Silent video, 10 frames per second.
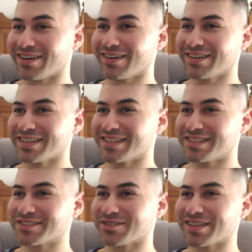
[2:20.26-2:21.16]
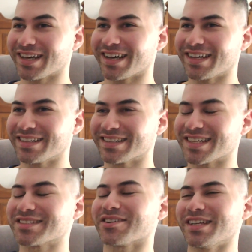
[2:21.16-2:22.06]
Oh, he saw that.
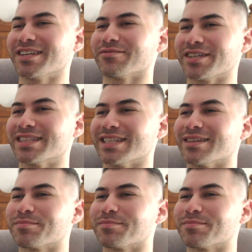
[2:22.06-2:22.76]
That's right, he can read